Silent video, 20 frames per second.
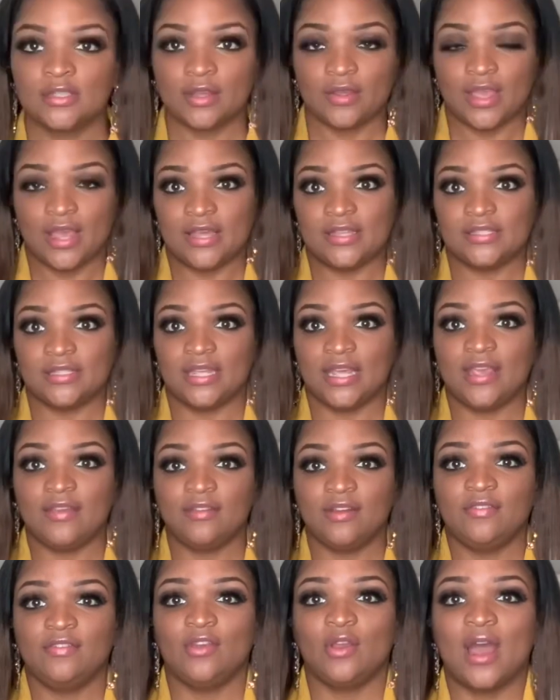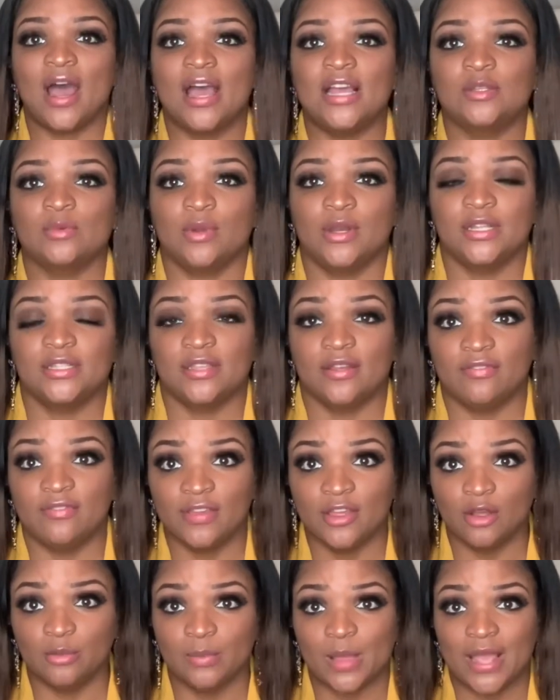so yes, even if you guys wanted to
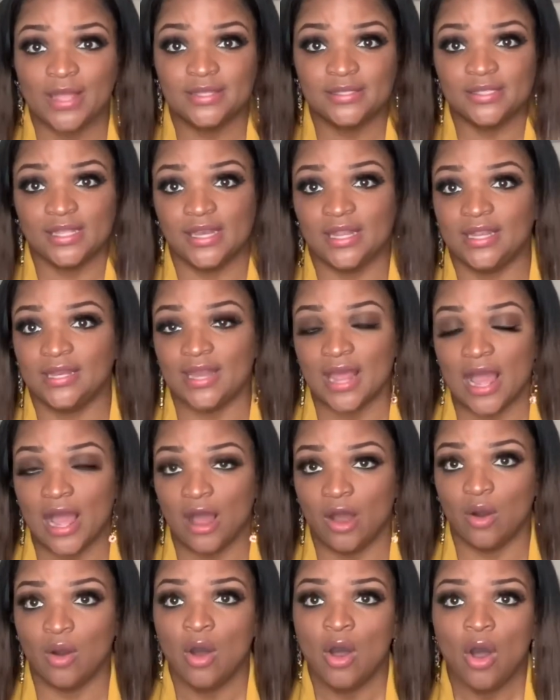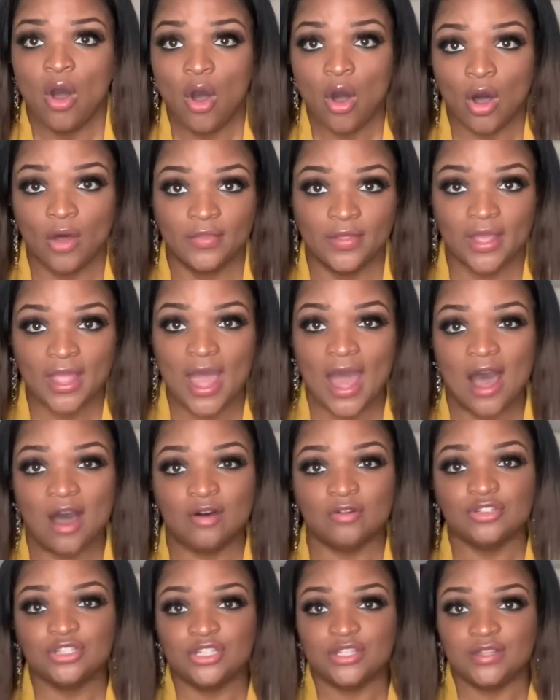film like sitting down on the
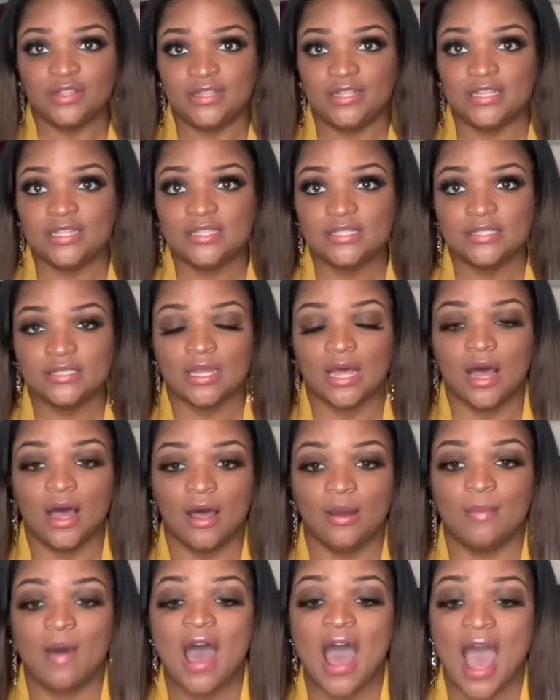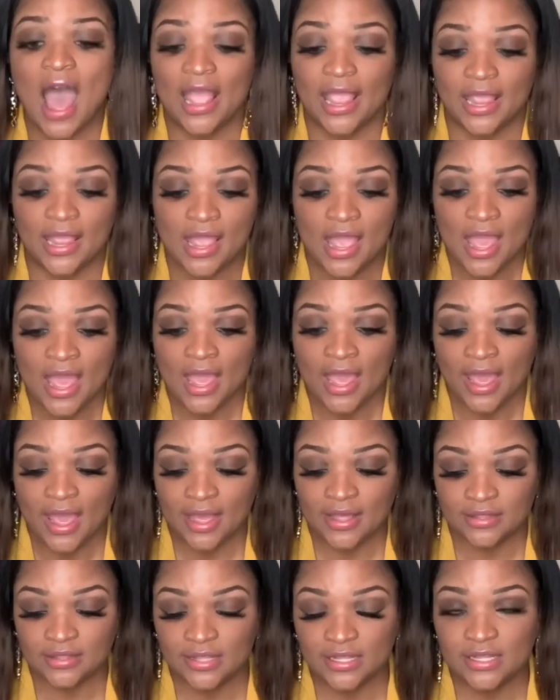couch, this height
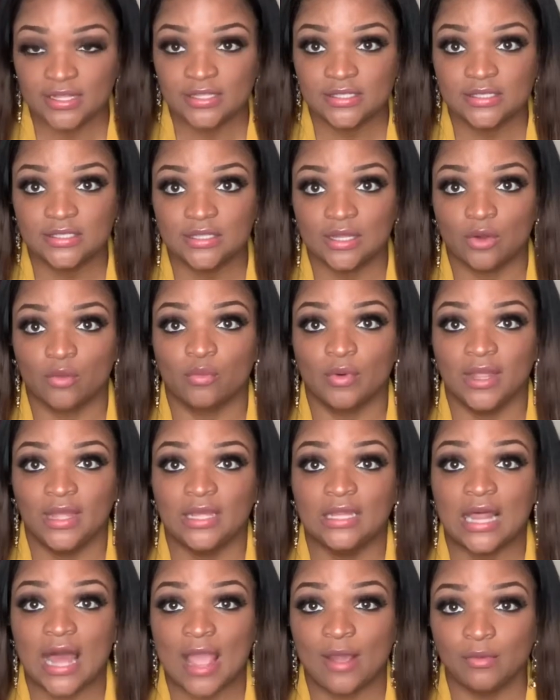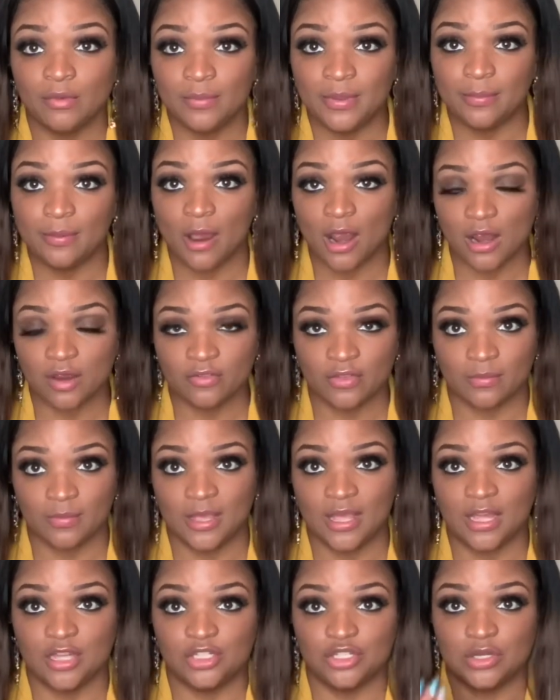and this ring light would be perfect
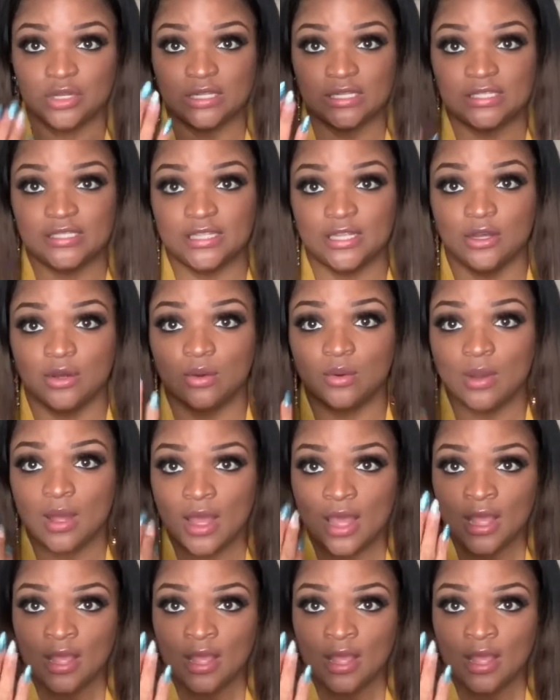because you can tilt